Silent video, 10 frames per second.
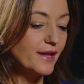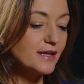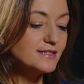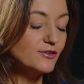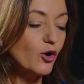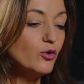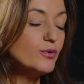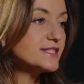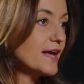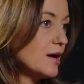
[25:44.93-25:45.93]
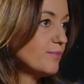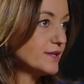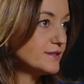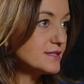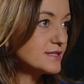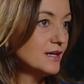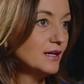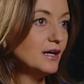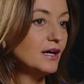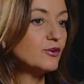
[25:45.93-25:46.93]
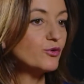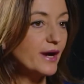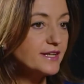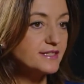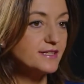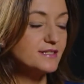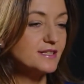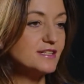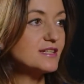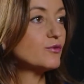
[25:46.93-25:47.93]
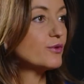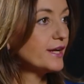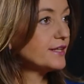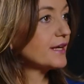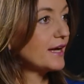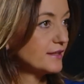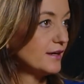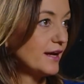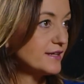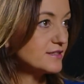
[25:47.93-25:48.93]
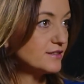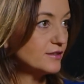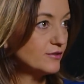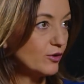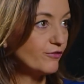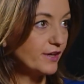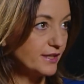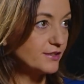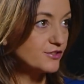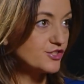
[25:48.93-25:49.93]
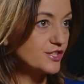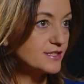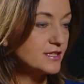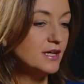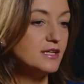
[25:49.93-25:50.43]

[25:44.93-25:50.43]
as it always happens, a crisis is a great catalyzer of energies.